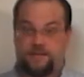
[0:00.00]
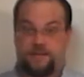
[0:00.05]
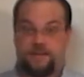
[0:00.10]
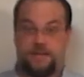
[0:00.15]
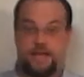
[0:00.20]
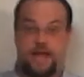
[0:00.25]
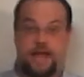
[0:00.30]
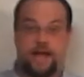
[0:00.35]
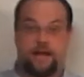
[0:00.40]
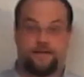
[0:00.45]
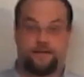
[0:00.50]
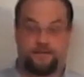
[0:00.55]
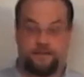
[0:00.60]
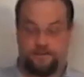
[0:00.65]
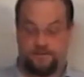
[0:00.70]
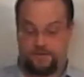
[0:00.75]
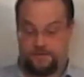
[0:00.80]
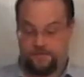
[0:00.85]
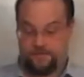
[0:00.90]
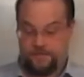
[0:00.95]
the
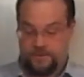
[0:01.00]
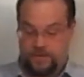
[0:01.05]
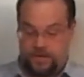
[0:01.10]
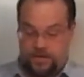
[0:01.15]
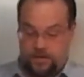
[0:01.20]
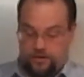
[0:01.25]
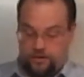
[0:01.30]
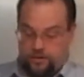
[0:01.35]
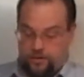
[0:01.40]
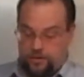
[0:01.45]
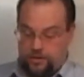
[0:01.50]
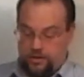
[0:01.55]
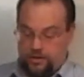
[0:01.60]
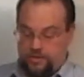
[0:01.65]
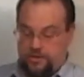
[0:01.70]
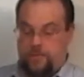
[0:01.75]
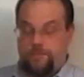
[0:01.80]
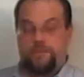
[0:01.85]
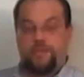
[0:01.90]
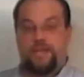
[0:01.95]
acids. So we're going to
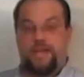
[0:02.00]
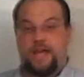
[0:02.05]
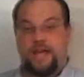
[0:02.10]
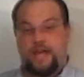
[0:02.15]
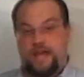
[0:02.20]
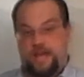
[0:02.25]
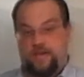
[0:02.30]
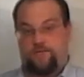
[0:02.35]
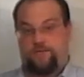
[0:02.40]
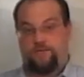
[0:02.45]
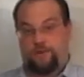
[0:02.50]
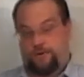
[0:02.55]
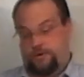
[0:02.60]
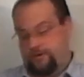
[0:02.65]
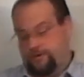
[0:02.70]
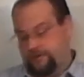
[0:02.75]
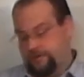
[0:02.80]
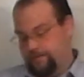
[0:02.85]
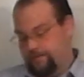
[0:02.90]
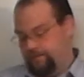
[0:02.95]
start with Ka
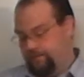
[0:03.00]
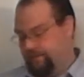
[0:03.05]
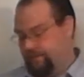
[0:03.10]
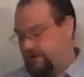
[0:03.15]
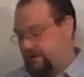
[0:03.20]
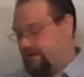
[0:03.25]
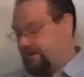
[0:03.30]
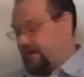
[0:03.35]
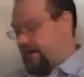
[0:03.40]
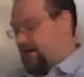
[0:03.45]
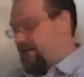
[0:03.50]
first. Now Ka